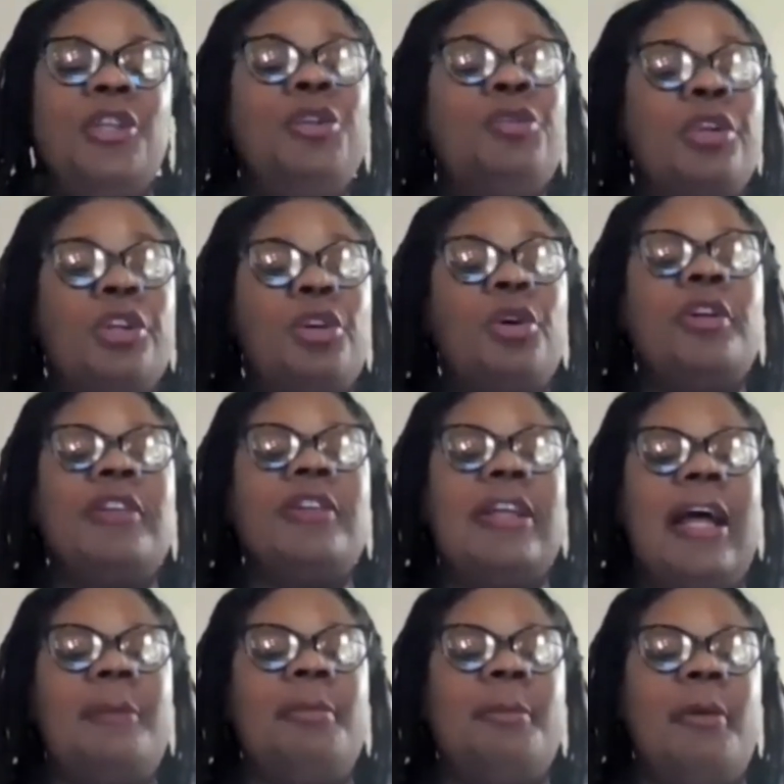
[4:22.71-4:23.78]
You can Google
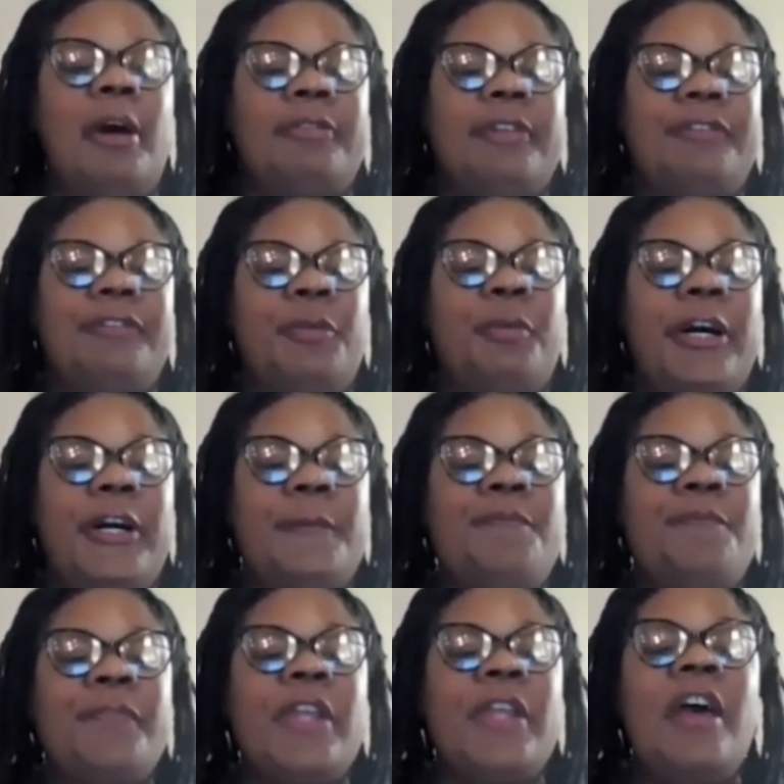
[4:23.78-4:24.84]
that album cover if you want.
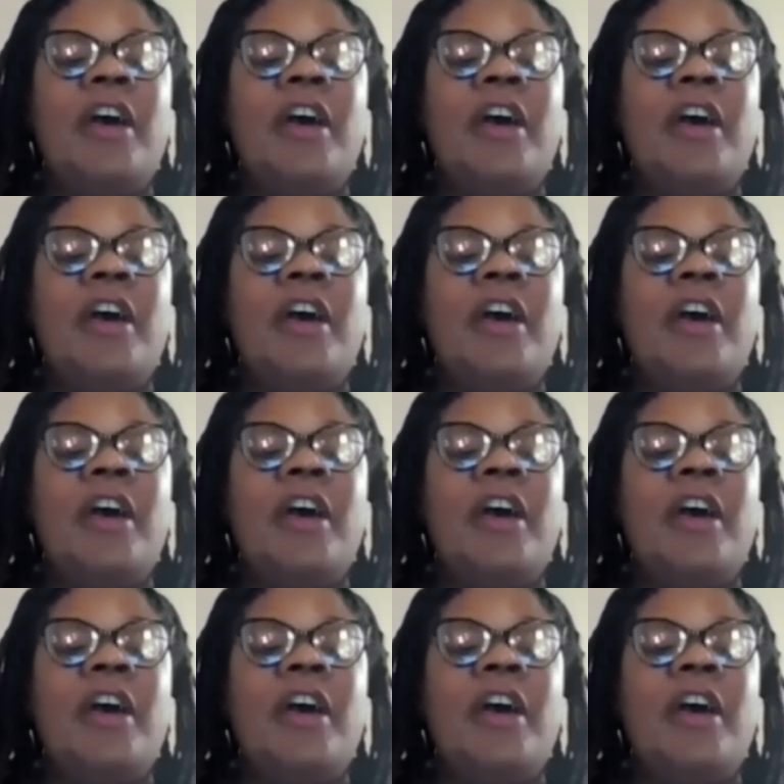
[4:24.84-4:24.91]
